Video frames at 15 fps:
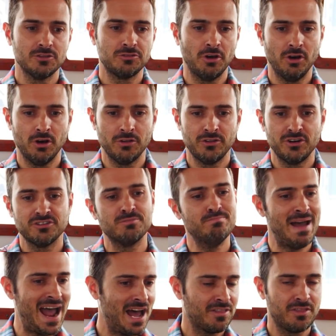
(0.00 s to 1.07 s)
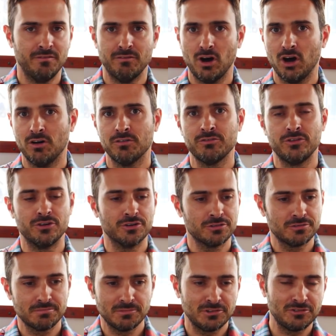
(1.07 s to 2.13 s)
So there's math involved,
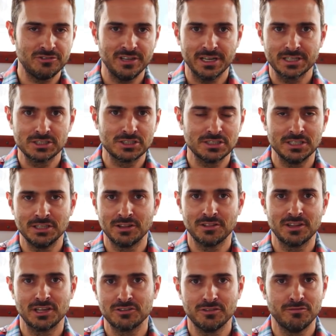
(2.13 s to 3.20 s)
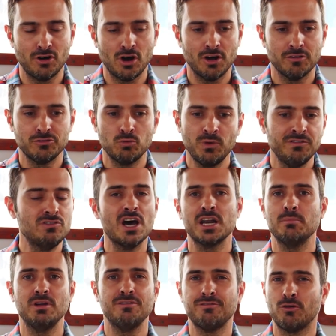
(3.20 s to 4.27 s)
there's sticks and things involved. We've done
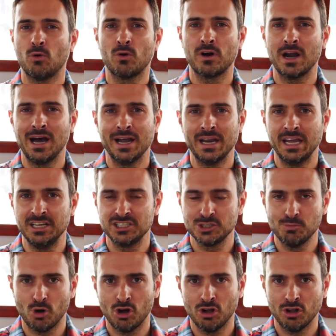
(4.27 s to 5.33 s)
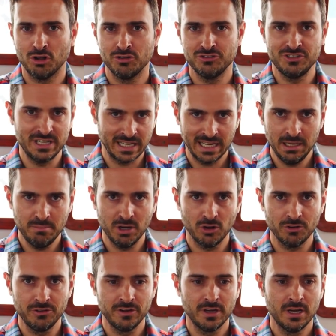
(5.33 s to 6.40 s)
it before on a small dinghy
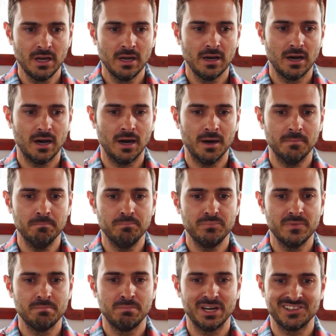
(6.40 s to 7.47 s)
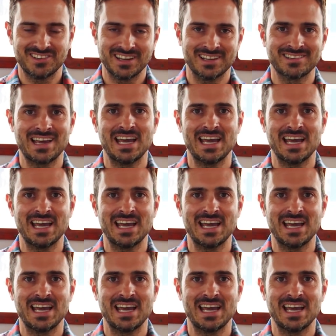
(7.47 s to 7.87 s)
build, but it's